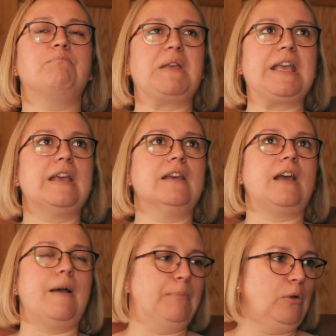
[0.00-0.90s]
being
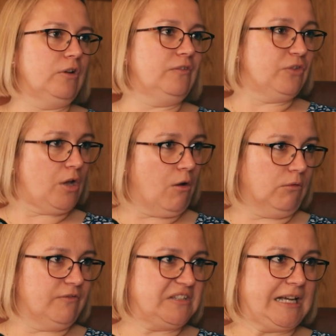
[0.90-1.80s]
employed for the
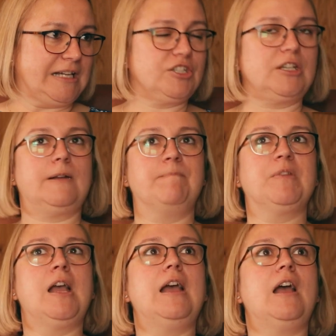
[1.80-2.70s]
whole of the tax year.
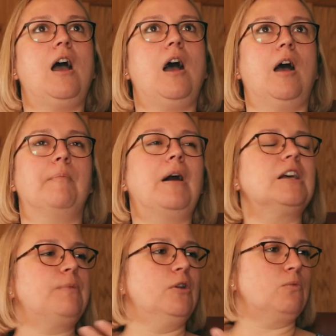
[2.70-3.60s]
I
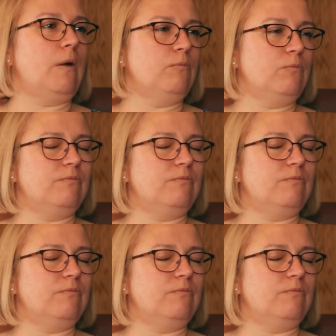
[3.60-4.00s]
suppose we're